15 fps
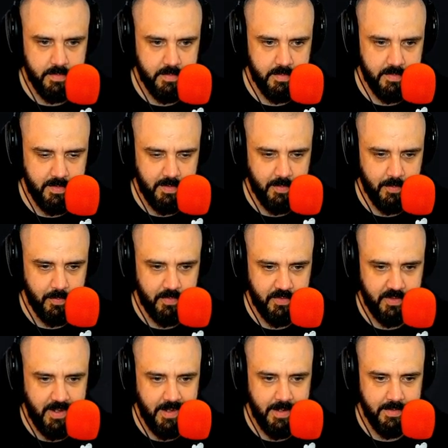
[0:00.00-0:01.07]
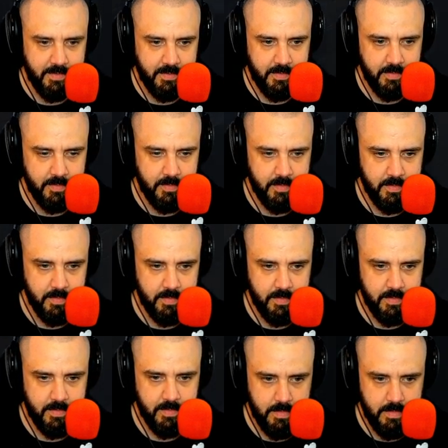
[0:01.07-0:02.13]
No, it's science.
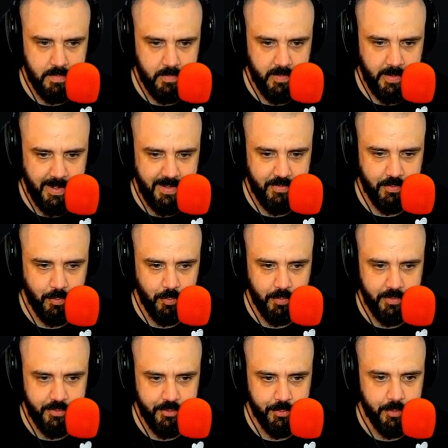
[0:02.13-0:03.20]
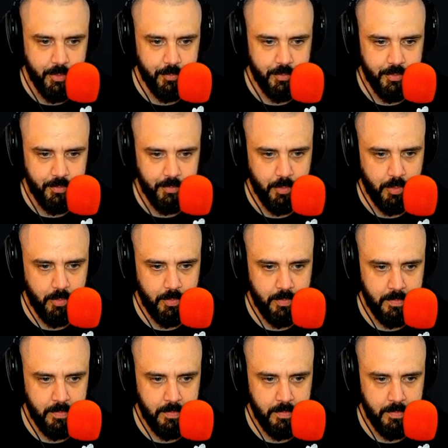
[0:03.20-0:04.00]
What high school did you go to, bro?